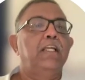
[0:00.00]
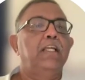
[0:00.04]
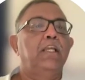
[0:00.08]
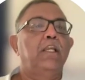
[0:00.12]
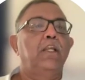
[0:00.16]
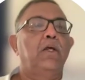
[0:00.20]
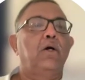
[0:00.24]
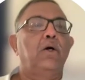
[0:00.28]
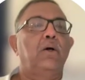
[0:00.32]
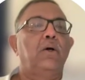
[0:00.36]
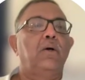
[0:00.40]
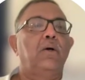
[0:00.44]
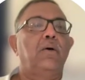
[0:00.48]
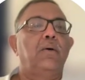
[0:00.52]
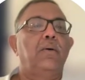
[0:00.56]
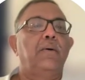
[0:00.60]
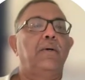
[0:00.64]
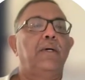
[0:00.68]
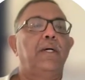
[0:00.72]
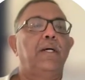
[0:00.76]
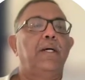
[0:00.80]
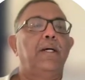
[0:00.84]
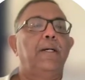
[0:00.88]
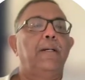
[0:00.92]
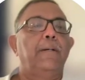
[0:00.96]
Now,
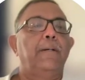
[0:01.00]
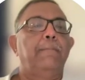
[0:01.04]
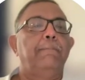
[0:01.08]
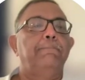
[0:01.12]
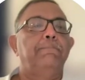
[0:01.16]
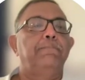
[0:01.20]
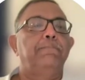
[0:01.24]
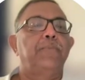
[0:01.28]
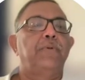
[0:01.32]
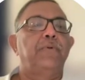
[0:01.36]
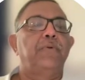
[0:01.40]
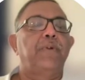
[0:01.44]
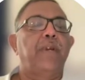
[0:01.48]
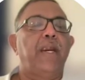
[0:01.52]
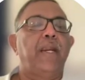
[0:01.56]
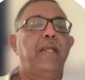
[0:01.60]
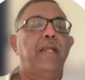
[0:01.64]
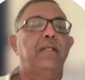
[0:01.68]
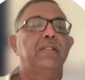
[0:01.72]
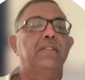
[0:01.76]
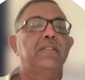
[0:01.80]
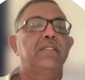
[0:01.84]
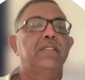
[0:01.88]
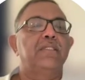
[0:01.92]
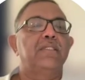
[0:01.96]

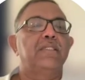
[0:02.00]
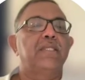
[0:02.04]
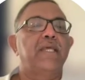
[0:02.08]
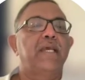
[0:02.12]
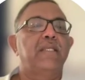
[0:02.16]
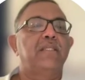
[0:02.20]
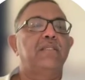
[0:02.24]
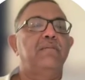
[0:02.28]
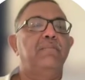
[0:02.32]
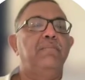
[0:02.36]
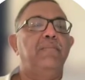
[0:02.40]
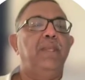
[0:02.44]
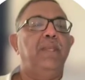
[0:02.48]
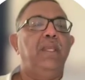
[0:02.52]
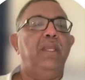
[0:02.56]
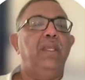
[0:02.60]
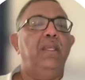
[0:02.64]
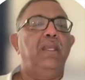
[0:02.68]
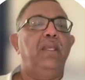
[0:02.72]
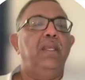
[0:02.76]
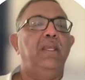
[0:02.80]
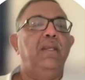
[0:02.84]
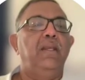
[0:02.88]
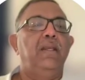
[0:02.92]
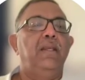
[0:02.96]
radical
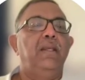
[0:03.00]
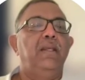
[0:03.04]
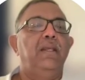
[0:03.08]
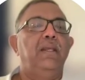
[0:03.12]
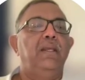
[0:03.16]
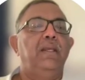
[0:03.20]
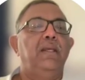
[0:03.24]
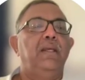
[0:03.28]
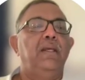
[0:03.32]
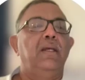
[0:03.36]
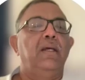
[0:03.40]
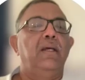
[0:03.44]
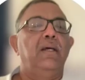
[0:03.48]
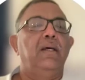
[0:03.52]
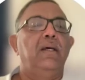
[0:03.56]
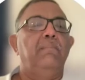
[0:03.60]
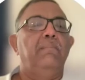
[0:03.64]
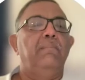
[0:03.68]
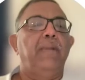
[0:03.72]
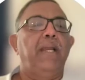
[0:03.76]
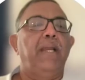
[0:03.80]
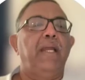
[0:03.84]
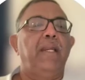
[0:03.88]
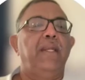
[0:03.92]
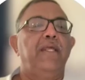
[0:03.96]
cystectomy
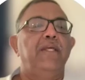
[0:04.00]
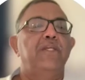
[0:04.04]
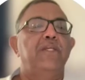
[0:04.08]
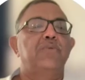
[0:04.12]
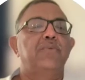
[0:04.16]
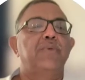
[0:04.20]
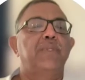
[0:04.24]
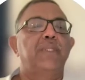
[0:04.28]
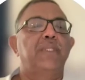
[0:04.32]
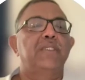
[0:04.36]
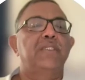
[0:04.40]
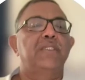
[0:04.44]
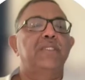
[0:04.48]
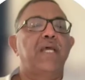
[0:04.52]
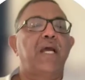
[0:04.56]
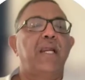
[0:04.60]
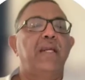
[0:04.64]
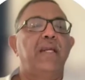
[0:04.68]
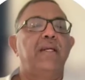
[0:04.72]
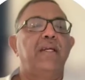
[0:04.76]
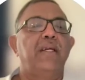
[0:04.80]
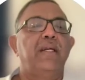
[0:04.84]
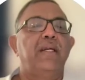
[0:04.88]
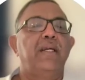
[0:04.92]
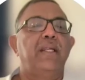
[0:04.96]
managed with the
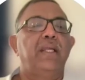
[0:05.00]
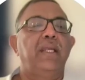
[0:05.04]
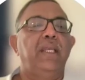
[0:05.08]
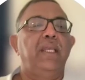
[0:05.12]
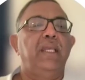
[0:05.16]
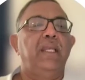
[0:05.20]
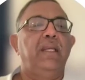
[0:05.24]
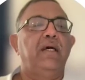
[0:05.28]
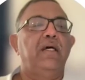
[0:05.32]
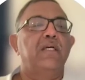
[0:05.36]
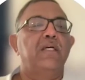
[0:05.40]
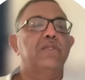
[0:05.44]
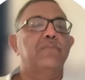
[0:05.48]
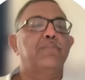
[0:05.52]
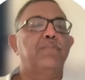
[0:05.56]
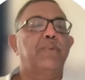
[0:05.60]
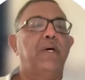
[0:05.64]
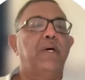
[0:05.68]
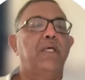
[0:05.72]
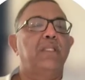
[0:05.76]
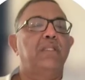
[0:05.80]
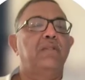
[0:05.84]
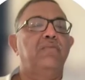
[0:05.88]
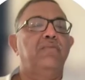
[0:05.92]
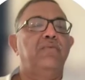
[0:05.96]
standard ERAS
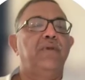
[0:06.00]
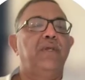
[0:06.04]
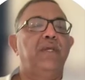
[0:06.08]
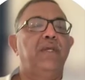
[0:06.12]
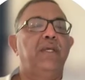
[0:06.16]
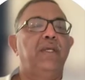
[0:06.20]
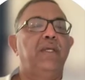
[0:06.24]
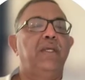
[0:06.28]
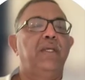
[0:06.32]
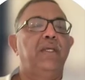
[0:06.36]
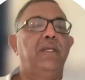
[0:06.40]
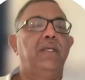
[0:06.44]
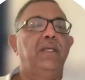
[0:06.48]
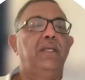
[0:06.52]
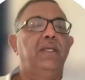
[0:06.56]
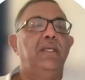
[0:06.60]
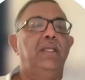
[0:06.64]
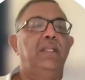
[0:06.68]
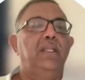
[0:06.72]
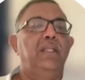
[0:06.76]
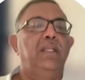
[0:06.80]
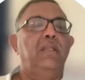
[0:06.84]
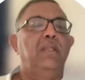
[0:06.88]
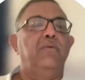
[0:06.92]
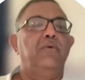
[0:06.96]
pathway,
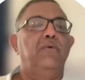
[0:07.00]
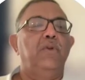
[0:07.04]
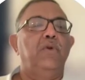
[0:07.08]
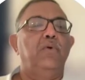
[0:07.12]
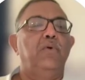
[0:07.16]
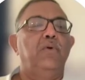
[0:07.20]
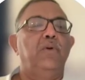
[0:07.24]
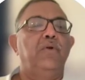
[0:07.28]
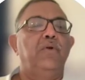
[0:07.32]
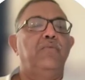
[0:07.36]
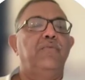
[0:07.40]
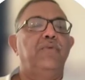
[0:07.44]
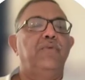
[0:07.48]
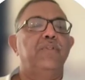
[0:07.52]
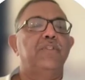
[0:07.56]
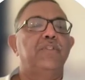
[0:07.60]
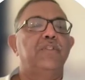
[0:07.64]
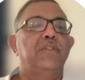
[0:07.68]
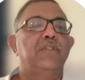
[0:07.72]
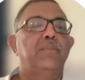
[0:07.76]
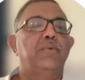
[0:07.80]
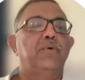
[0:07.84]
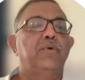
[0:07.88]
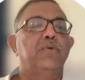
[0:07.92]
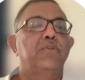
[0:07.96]
there were no difference
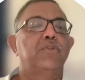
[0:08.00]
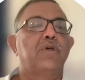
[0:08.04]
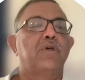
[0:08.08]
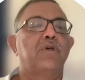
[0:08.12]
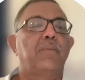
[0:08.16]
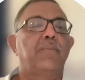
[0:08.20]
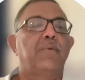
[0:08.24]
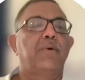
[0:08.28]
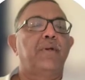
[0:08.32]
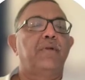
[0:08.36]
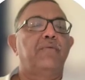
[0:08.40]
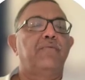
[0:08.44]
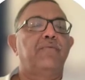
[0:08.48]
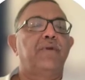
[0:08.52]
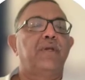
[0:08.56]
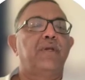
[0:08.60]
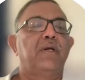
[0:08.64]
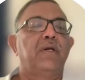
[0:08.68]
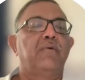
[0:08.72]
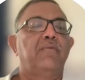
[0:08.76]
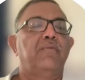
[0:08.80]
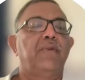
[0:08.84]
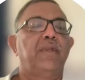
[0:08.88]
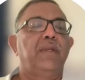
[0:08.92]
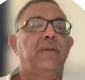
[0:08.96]
in the post-operative
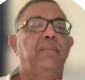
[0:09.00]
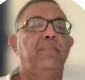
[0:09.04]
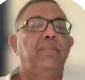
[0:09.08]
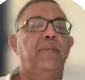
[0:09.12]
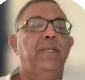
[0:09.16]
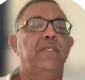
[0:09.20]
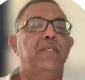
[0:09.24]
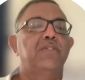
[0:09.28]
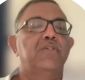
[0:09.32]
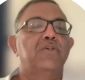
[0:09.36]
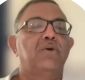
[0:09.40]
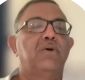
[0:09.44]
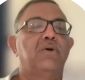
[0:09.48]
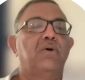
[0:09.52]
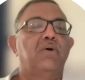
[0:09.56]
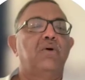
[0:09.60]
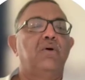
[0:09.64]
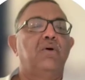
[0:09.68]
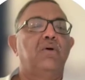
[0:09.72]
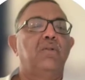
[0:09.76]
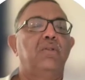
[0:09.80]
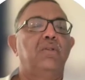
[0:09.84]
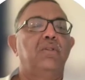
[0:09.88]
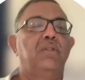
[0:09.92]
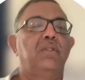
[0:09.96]
recovery based
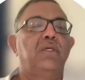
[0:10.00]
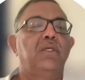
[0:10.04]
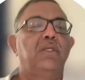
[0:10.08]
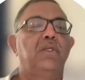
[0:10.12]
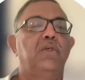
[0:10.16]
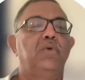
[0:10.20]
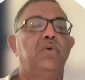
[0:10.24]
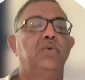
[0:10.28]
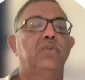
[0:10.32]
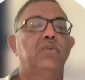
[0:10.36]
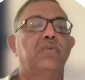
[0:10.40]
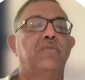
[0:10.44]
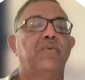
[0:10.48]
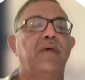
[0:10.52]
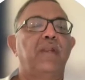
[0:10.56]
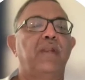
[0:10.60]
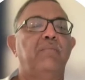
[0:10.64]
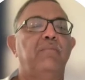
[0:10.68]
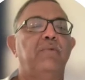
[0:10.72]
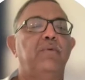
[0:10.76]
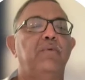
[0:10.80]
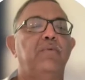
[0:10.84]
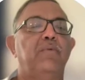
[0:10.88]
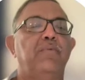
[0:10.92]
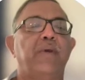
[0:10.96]
on the use of
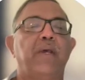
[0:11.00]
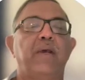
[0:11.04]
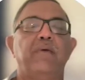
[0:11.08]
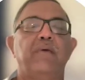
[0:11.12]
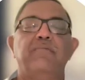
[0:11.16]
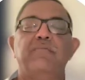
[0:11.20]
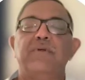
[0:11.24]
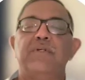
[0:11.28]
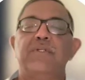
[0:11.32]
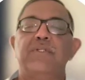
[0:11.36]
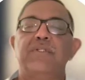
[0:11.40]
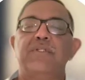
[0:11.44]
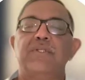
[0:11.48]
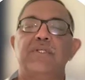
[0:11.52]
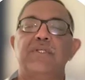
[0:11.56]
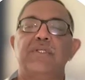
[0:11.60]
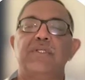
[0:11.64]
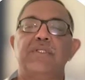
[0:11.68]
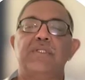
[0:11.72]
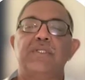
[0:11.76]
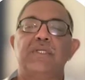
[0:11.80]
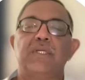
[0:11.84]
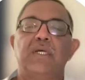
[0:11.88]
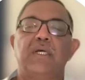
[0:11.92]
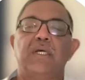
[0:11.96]
albumin
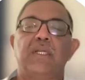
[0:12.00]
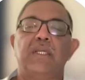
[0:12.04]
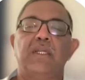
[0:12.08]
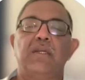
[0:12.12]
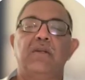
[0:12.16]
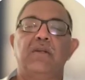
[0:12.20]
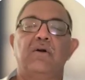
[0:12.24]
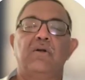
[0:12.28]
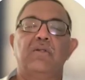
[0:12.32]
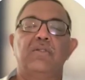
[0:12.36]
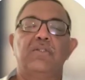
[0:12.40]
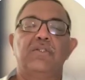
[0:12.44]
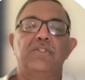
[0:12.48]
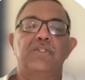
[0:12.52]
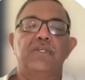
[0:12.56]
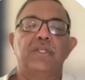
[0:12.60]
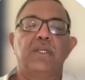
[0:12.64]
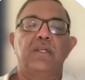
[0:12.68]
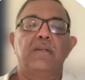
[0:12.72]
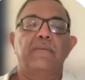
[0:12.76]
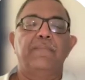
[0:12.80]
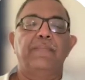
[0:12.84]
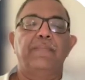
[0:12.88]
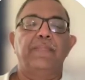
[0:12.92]
versus naloxegel.